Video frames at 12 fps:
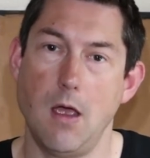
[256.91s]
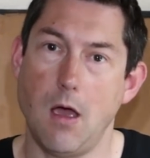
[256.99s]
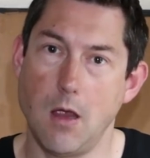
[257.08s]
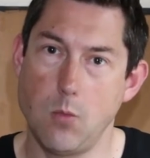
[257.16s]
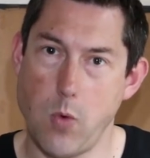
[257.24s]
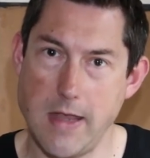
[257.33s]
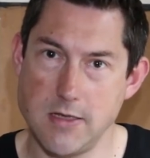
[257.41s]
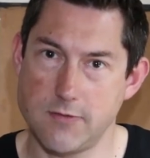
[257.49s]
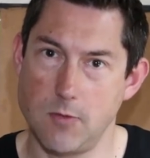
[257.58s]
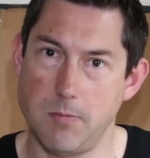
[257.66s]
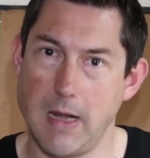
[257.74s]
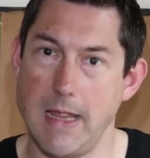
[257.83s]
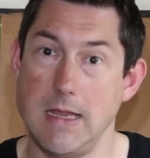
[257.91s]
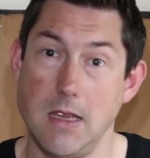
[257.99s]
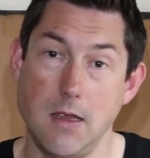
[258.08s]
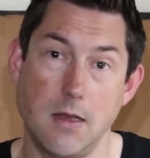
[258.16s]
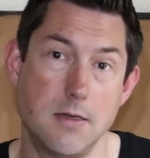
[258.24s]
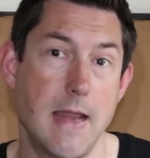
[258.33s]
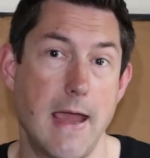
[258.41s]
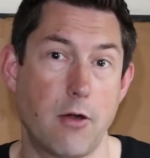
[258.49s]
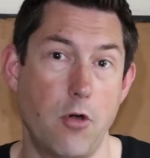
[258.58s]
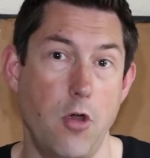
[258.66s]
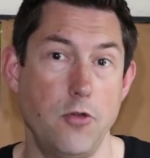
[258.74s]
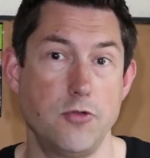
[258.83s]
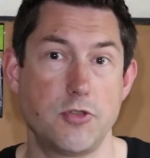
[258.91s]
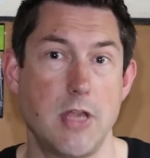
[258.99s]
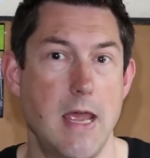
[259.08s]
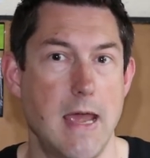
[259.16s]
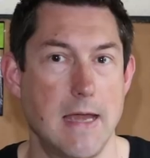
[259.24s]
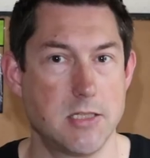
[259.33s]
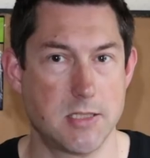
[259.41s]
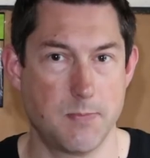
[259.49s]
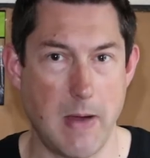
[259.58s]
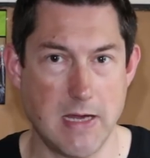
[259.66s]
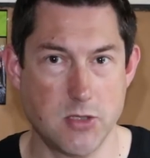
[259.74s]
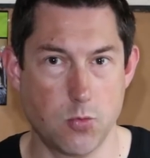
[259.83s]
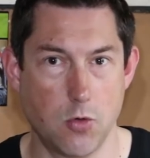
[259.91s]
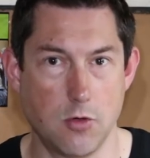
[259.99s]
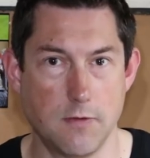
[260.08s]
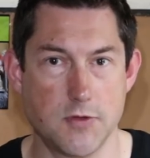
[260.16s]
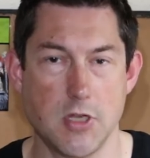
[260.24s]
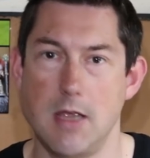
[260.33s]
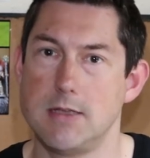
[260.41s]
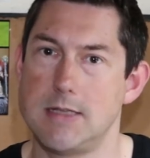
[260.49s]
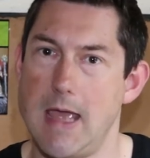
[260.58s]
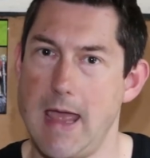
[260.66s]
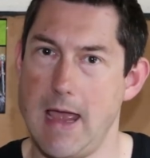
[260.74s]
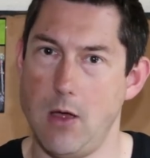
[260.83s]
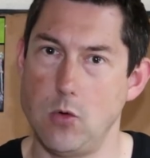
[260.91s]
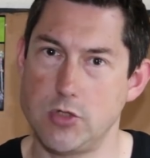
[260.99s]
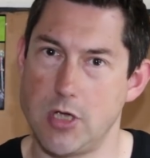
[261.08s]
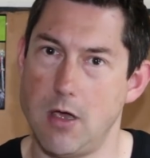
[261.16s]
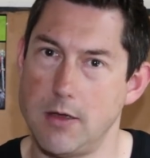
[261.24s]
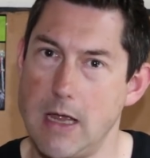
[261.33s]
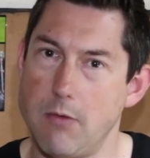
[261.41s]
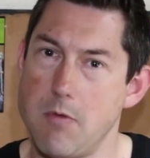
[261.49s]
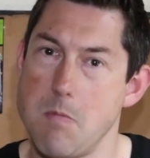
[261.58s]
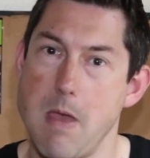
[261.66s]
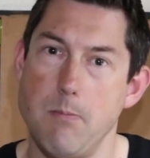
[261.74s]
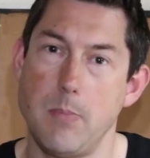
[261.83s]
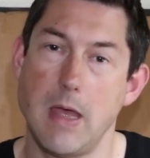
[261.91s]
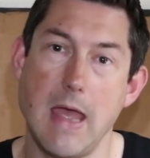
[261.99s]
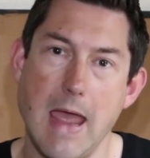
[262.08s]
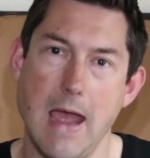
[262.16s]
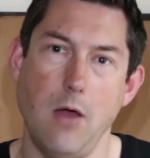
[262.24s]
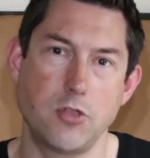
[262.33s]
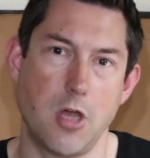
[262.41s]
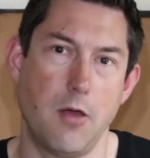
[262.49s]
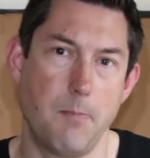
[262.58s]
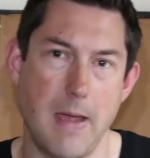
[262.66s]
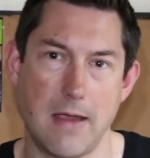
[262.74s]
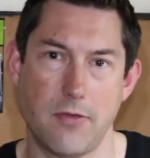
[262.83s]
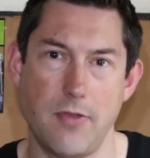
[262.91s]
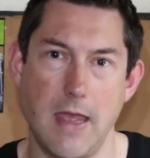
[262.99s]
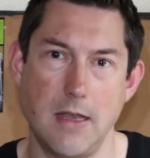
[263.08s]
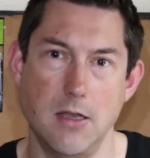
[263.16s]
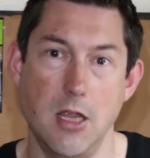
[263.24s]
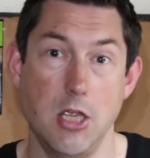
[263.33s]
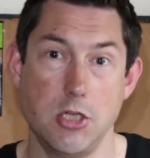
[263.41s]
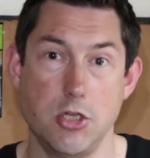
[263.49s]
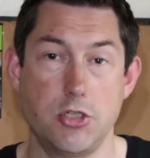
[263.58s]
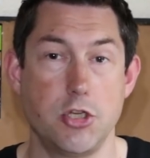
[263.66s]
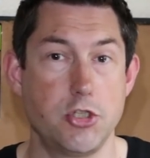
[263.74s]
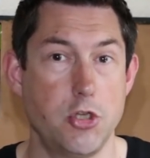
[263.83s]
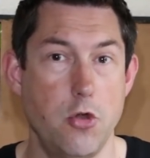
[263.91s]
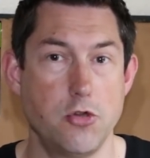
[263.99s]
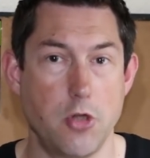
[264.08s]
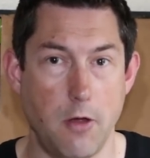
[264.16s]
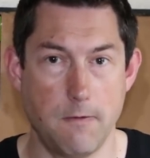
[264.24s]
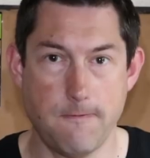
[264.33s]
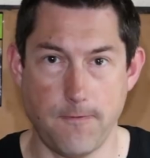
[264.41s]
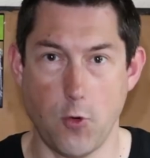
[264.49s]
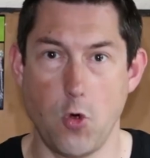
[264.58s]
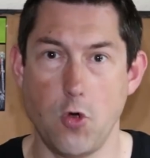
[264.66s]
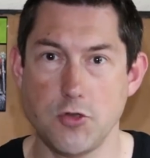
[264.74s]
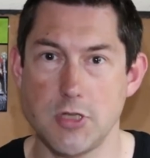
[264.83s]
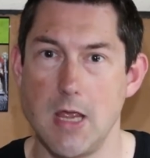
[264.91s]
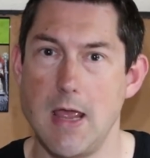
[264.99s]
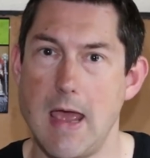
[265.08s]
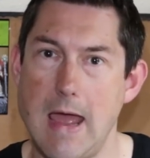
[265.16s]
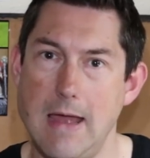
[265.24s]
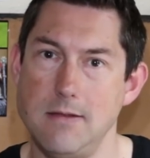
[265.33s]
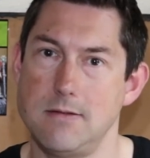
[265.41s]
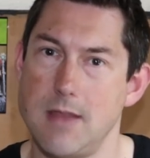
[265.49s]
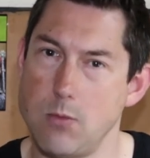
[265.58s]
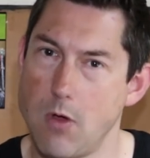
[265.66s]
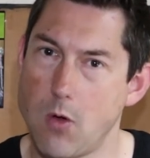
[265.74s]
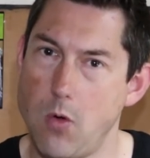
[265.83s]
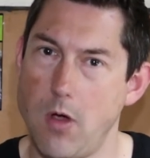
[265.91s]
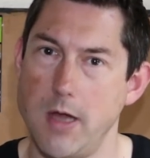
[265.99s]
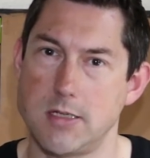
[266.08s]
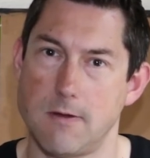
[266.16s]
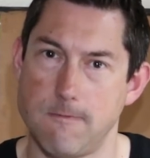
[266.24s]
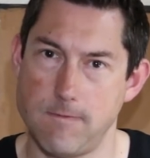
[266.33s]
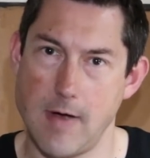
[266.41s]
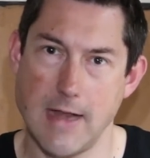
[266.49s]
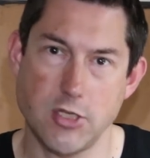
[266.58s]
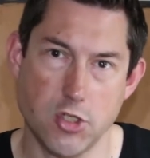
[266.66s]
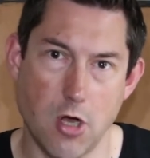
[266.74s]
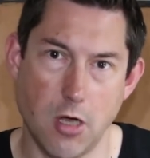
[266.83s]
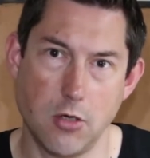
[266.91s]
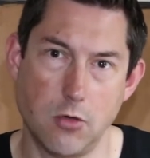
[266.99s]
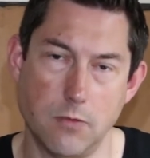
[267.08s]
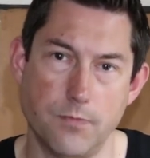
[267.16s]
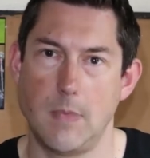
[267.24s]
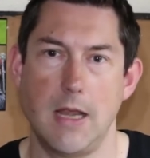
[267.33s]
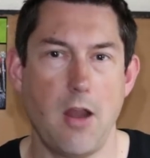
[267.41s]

I went from playing Necrons and Space Wolves to Eldar. Now, remember, Eldar back then used to shoot on 4s, and they were quite fragile.